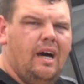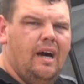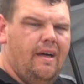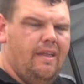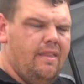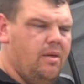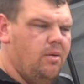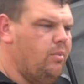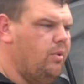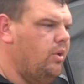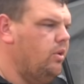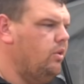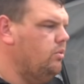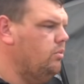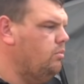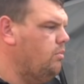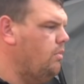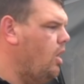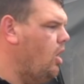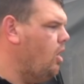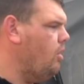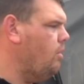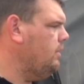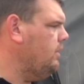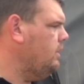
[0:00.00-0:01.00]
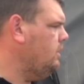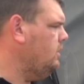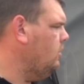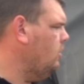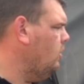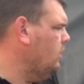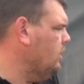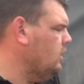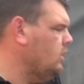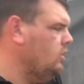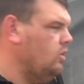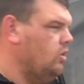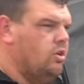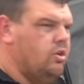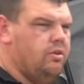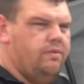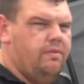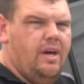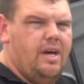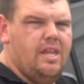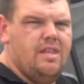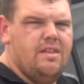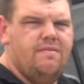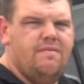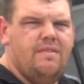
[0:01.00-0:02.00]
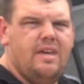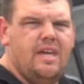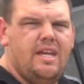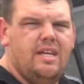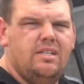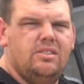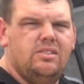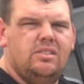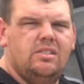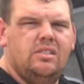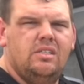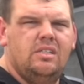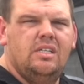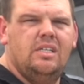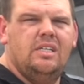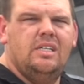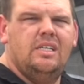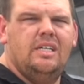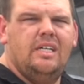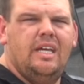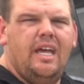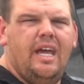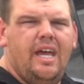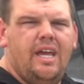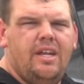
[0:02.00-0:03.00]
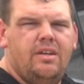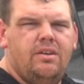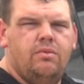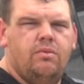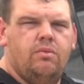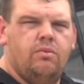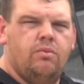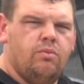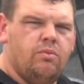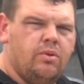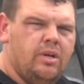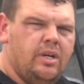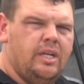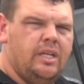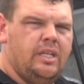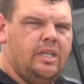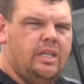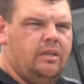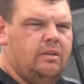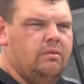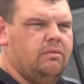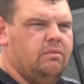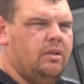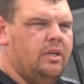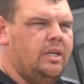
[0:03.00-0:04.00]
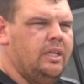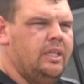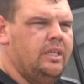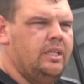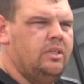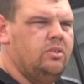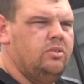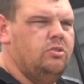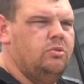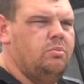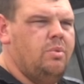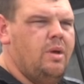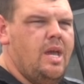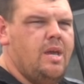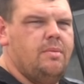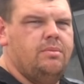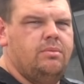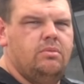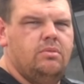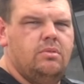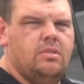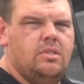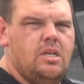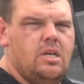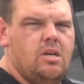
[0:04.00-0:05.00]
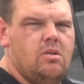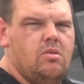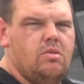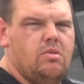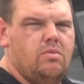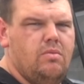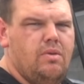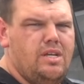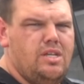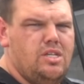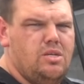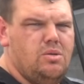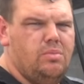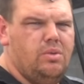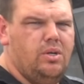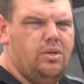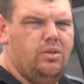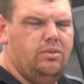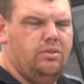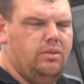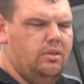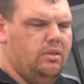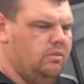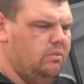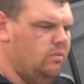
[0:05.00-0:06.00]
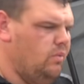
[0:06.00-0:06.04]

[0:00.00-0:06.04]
They're built in Melbourne, like a lot of other vans, and really good people to deal with when you're building it.